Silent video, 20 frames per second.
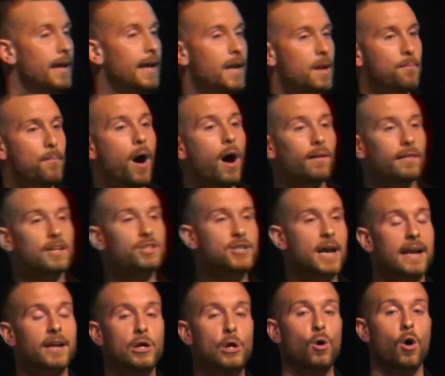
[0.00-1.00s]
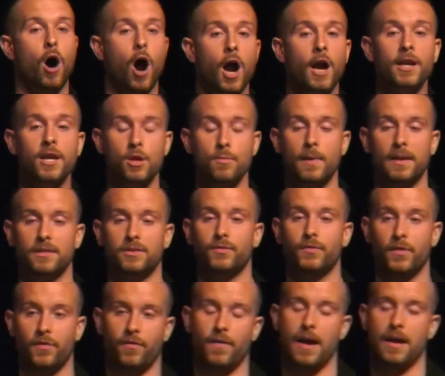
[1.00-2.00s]
and apologetical arguments
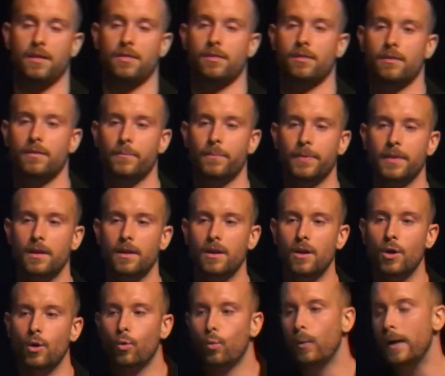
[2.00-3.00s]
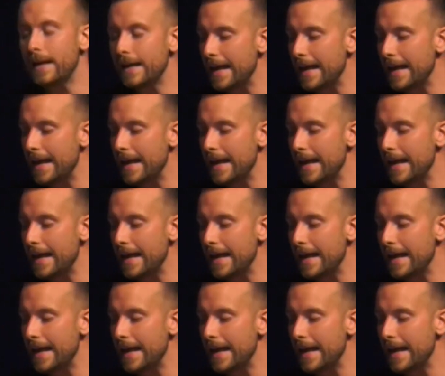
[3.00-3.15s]
for faith. We